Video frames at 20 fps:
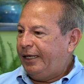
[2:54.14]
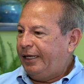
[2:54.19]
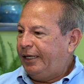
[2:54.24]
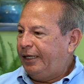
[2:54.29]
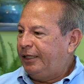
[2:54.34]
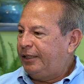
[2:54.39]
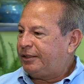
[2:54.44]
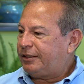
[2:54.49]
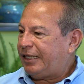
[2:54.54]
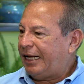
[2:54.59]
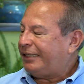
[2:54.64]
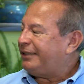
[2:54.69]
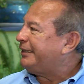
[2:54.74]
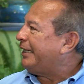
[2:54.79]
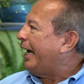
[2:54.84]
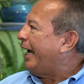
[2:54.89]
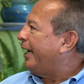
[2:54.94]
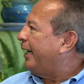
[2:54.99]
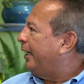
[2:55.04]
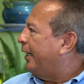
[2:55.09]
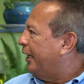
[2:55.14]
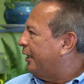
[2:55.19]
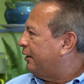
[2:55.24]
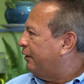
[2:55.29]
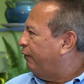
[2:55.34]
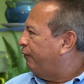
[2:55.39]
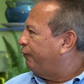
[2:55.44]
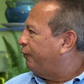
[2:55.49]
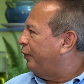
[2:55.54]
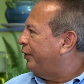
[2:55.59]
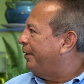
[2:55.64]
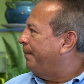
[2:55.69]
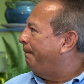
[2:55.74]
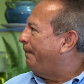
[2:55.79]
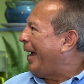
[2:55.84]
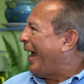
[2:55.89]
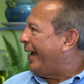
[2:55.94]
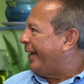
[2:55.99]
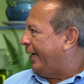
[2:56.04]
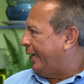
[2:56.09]
is a dialect from the
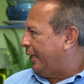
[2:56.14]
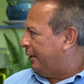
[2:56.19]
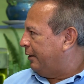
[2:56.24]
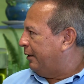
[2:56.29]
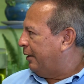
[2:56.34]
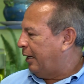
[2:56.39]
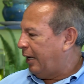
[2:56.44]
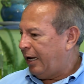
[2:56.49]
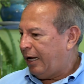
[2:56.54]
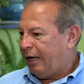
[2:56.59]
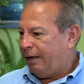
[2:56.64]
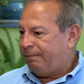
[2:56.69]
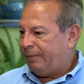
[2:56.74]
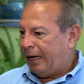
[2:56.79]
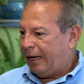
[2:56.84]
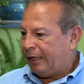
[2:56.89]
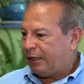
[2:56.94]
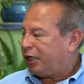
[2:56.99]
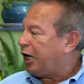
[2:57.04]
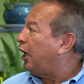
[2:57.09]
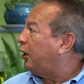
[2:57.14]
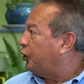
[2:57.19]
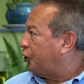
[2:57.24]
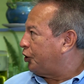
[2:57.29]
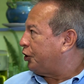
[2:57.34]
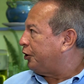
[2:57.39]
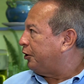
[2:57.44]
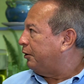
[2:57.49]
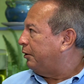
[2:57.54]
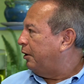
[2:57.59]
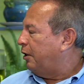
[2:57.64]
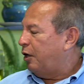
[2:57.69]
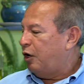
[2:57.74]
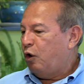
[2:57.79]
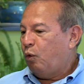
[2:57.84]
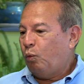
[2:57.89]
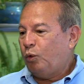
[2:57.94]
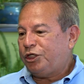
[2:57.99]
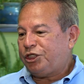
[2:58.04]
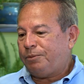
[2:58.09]
Mayan uh, uh, culture,
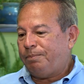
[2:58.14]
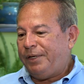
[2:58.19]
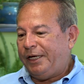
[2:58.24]
which